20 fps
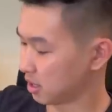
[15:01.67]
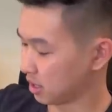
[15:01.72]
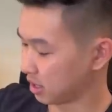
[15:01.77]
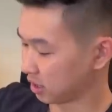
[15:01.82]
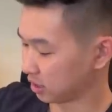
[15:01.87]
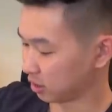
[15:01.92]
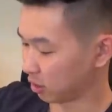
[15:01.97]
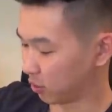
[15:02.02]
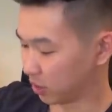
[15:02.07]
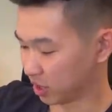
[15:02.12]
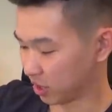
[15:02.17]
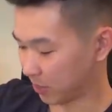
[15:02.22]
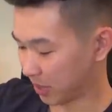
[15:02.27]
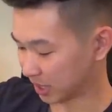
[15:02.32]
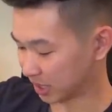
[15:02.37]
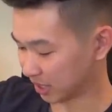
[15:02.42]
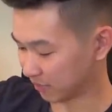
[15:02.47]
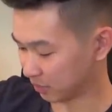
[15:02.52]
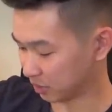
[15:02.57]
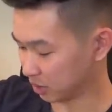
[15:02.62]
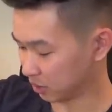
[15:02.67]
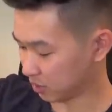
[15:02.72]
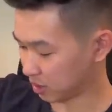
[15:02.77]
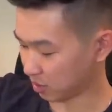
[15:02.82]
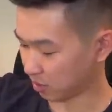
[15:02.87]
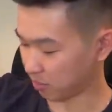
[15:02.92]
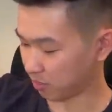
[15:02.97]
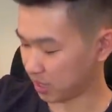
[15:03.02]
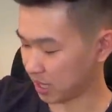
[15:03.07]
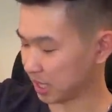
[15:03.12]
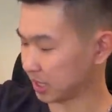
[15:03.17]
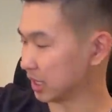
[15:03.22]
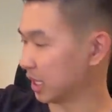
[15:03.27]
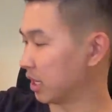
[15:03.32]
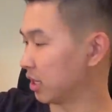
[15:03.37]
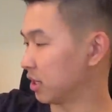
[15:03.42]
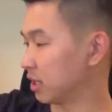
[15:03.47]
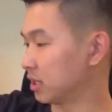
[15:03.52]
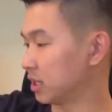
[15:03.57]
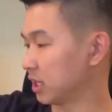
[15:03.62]
So one of the best to ever do it, PSA
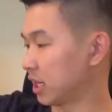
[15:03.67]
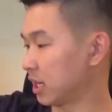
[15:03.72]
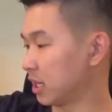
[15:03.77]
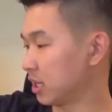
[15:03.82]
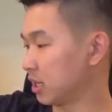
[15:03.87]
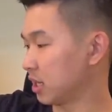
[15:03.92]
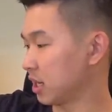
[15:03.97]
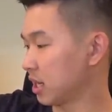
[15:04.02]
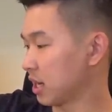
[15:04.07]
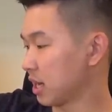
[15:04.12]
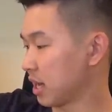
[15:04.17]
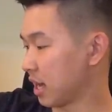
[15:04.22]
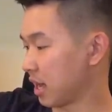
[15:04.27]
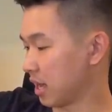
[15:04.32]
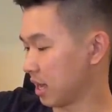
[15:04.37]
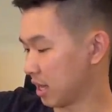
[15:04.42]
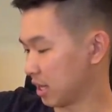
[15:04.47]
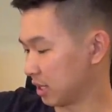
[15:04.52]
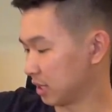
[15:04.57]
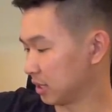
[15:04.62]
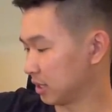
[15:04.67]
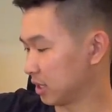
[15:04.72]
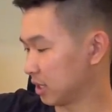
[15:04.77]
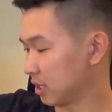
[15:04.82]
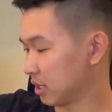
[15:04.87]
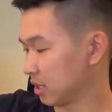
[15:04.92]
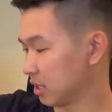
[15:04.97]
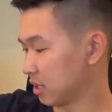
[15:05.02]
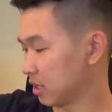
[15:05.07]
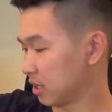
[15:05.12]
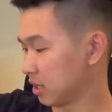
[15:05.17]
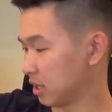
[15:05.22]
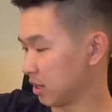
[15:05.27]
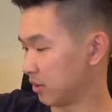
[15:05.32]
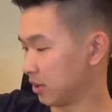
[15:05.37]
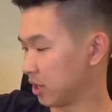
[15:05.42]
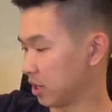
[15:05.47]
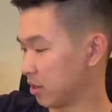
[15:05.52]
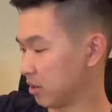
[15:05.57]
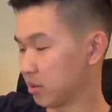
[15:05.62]
authenticated, and there we
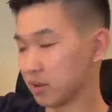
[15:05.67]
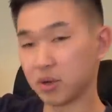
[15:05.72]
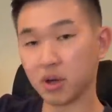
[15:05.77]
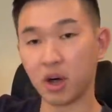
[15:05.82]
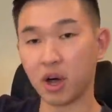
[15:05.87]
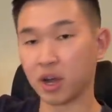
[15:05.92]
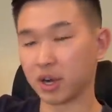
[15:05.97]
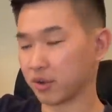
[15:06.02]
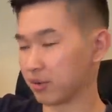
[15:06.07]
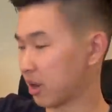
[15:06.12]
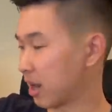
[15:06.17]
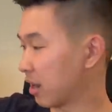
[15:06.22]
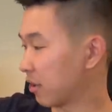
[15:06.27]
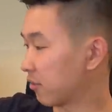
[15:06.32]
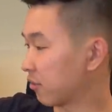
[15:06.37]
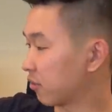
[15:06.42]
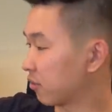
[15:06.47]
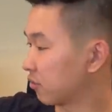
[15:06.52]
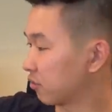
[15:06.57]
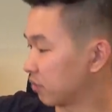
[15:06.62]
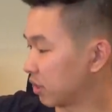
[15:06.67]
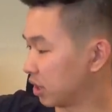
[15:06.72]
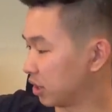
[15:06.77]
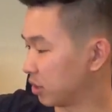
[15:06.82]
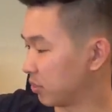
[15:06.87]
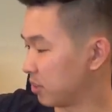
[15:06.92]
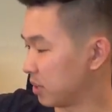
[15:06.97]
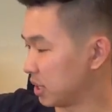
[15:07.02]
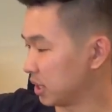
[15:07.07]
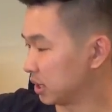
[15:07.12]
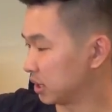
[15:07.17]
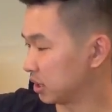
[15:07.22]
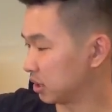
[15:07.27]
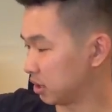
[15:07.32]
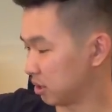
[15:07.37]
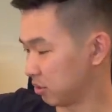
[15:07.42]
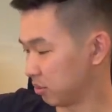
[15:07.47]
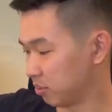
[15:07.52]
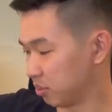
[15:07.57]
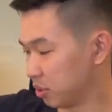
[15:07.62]
go, autograph right on the piece.
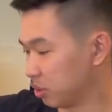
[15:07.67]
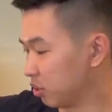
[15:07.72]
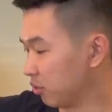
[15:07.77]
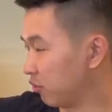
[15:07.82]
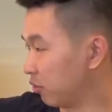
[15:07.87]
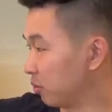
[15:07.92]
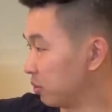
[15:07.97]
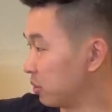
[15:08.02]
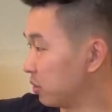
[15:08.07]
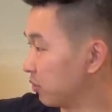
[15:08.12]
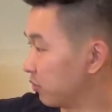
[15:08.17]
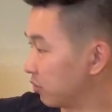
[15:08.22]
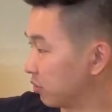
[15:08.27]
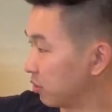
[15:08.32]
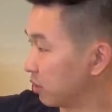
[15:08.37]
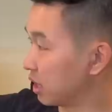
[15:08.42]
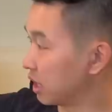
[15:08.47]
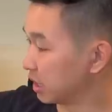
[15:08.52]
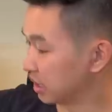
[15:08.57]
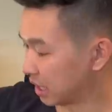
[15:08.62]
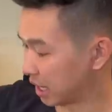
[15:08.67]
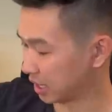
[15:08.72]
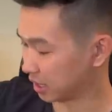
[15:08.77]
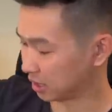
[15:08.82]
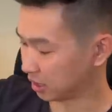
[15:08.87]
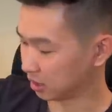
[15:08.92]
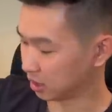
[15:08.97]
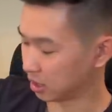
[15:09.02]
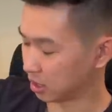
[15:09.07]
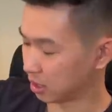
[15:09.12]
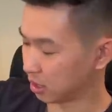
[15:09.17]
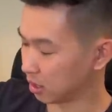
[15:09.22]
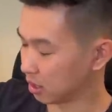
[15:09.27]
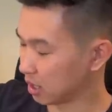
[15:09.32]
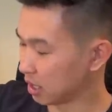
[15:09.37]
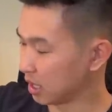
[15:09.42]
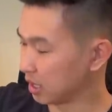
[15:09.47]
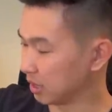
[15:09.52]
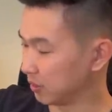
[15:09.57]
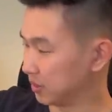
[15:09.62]
So beautiful, beautiful die cut there
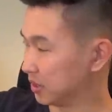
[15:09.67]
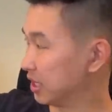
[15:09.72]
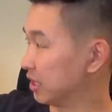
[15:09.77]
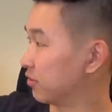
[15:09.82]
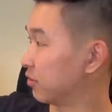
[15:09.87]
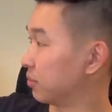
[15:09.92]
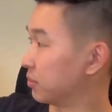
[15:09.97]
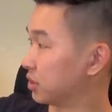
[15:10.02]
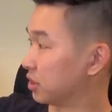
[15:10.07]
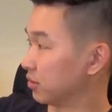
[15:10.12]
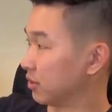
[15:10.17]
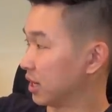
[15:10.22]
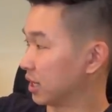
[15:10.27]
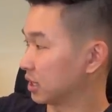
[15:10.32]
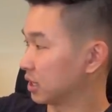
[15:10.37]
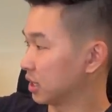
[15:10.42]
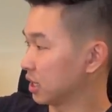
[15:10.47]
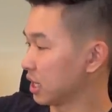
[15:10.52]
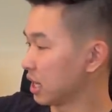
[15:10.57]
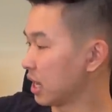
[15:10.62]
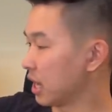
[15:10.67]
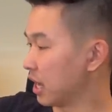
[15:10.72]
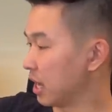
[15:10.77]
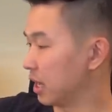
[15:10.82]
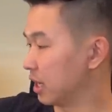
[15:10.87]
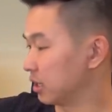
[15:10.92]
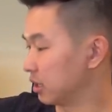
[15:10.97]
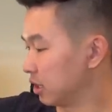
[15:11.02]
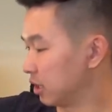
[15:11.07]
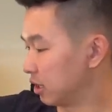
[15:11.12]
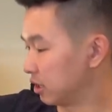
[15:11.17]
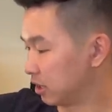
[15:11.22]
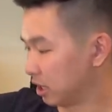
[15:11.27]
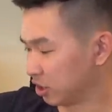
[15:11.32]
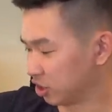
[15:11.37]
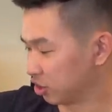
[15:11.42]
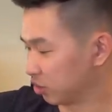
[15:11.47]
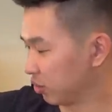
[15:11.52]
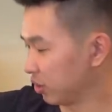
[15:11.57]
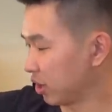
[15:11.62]
that we see from Select. And yeah,
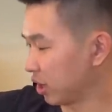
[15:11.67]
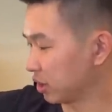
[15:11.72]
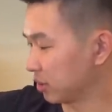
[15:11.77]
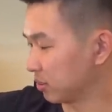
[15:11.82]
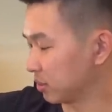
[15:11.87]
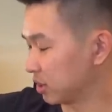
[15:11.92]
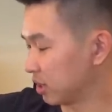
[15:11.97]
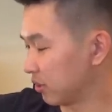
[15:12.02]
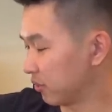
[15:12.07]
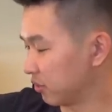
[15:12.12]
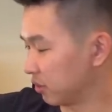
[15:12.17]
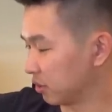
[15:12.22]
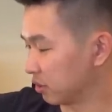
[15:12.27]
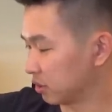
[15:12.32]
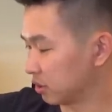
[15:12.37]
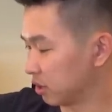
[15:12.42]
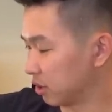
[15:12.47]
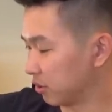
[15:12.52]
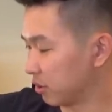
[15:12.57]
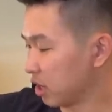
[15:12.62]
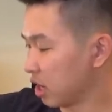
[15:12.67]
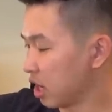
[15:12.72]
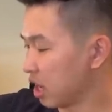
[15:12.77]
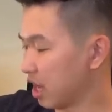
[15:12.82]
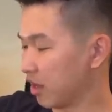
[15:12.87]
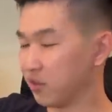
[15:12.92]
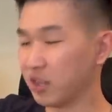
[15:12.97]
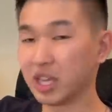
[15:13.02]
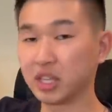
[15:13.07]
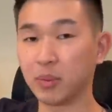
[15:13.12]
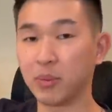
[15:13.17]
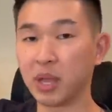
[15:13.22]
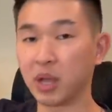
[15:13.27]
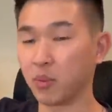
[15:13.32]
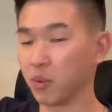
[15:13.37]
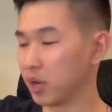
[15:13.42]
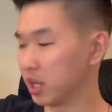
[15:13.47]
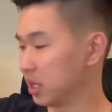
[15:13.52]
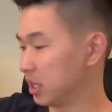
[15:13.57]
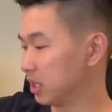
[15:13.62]
just really awesome stuff here. So if you had to pick
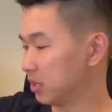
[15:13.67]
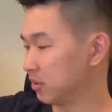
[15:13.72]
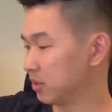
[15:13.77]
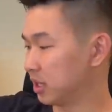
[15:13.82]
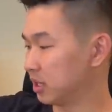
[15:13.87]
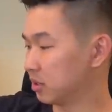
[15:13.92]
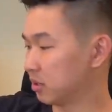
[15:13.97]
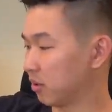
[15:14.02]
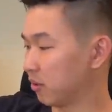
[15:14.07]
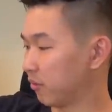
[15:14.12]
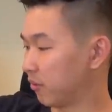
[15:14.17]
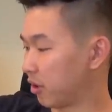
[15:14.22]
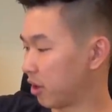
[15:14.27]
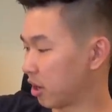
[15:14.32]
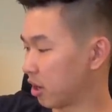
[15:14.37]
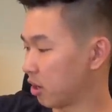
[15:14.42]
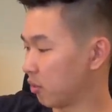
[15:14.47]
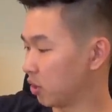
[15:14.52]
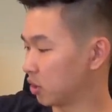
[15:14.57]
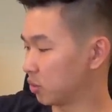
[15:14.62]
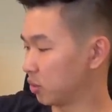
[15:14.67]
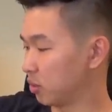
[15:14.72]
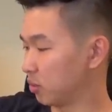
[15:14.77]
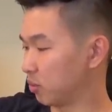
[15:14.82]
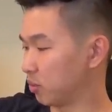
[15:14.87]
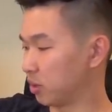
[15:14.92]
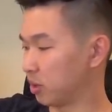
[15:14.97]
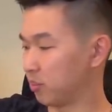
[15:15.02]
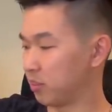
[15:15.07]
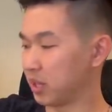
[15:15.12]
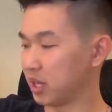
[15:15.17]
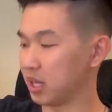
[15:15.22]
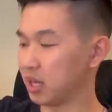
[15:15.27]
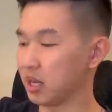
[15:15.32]
one of these you've seen so far, which one would it be?